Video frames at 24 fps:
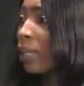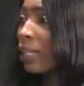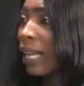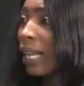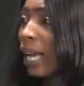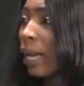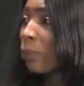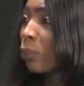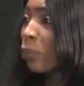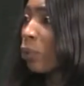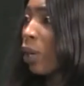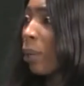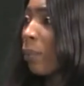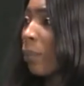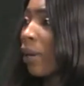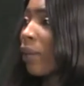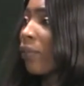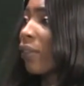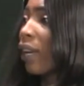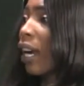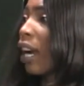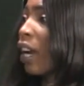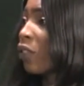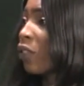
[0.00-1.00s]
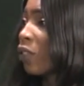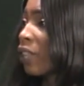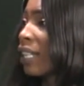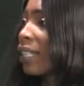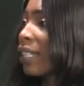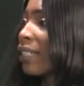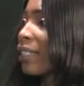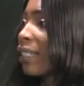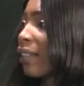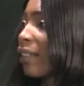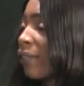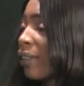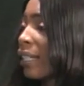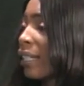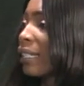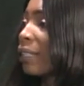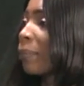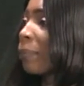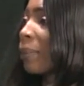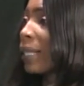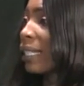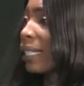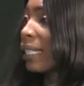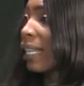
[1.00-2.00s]
up to above
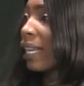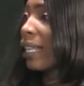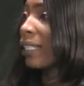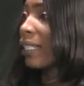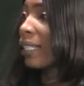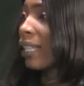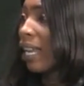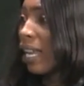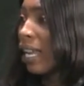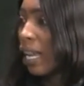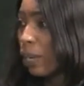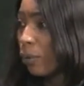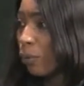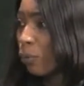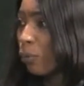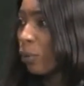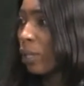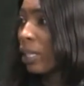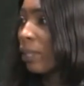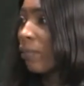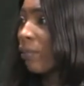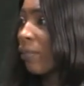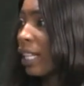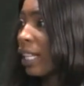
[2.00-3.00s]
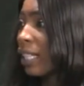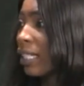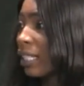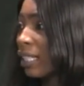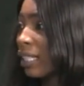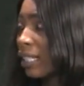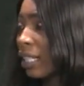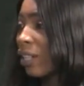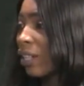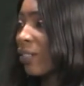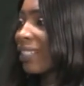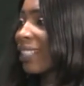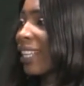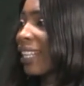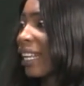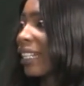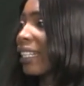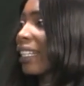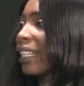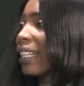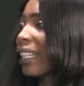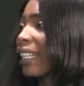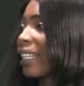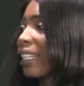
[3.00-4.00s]
170%, and food inflation is now
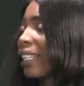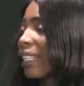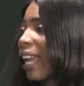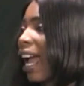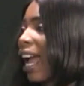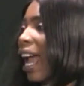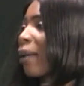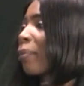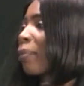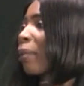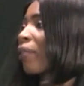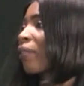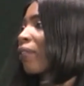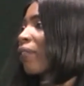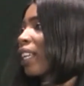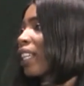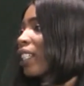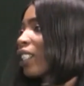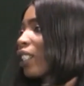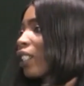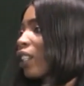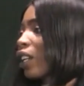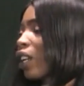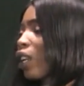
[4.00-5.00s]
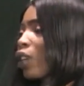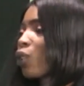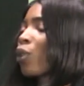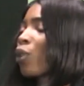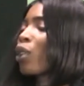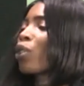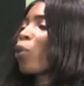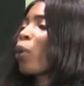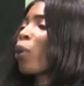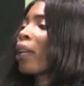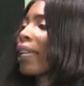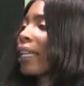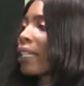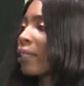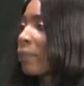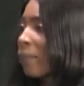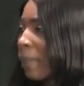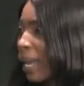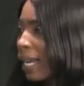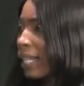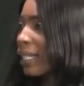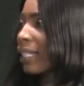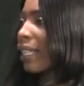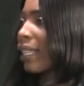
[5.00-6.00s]
technically in hyperinflation. So it's only
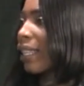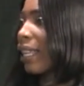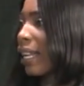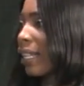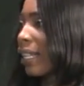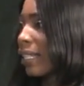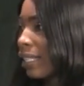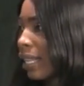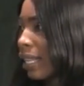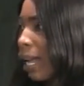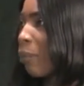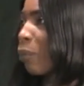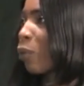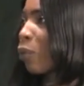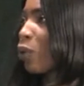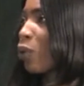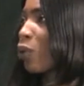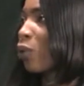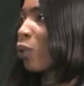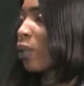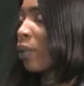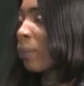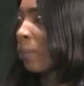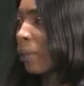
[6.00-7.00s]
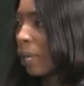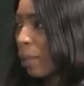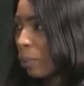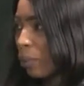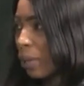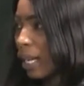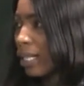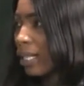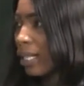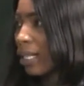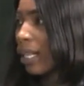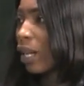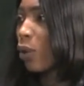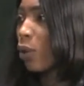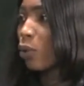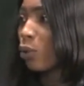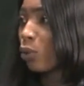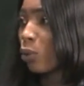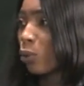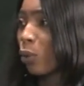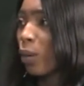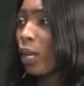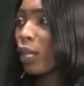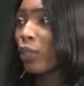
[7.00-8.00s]
expected that as time goes on, beer prices are
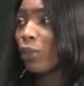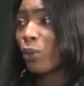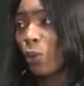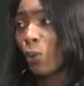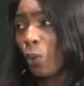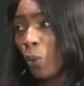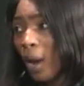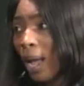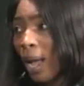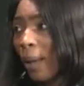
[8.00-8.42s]
also going to go up.